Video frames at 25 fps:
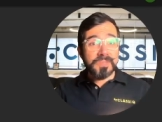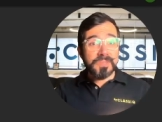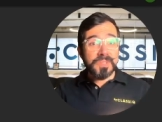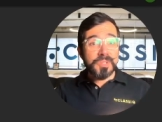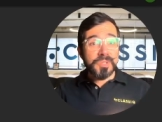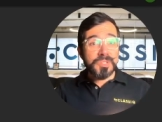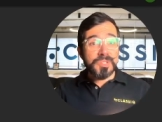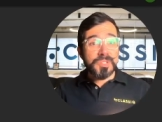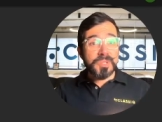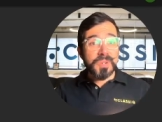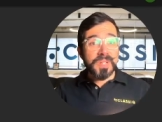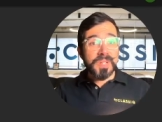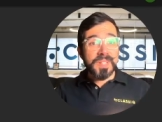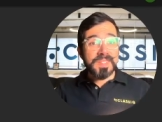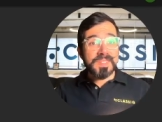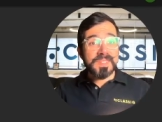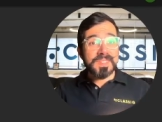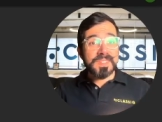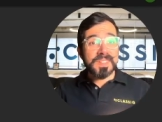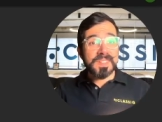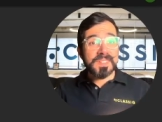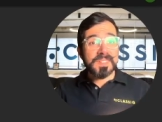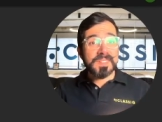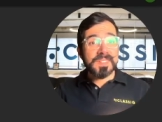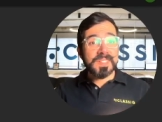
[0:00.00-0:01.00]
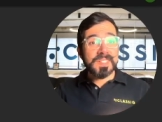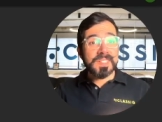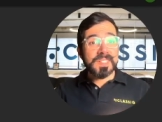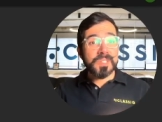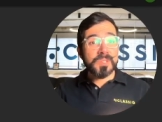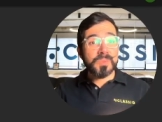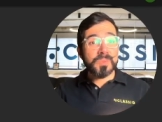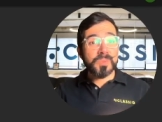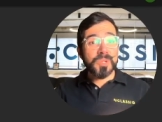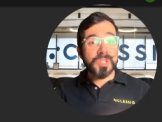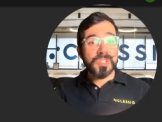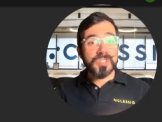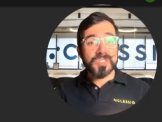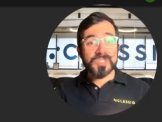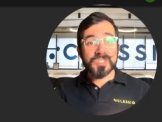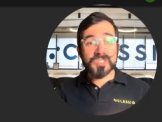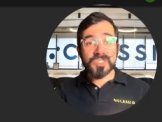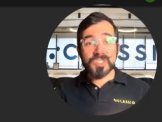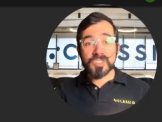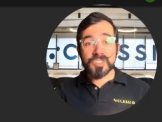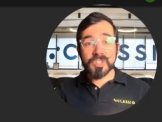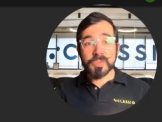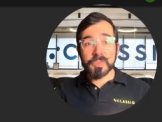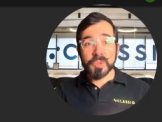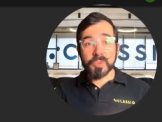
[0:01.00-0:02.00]
of your choice and uh, which
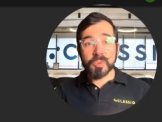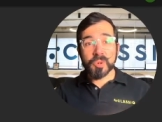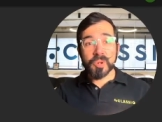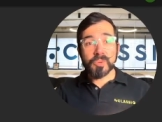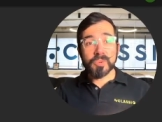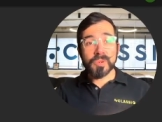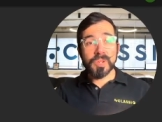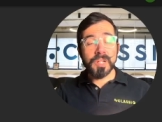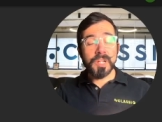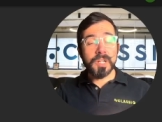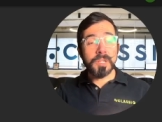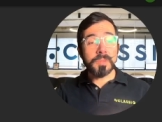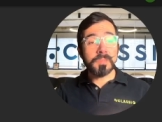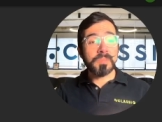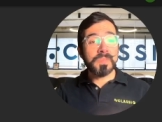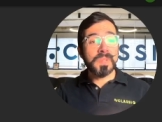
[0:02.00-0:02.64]
system you want to run on.